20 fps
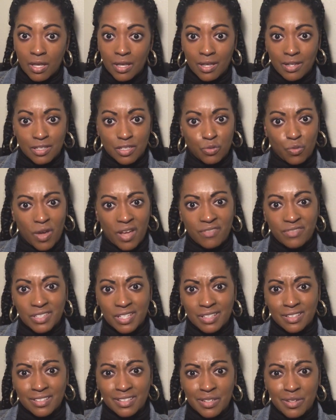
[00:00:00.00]
and his wife
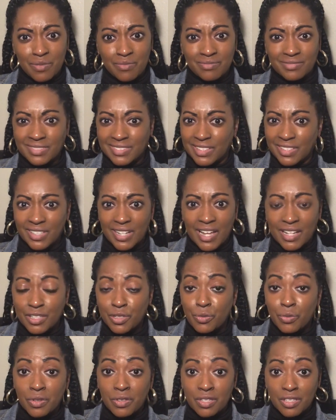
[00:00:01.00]
telling him, you're not
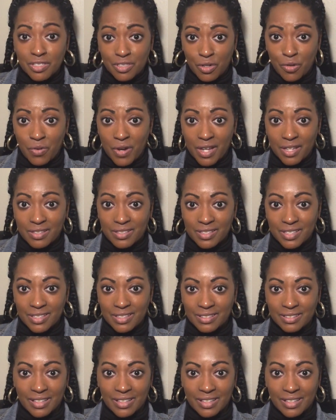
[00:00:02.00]
doing this correctly.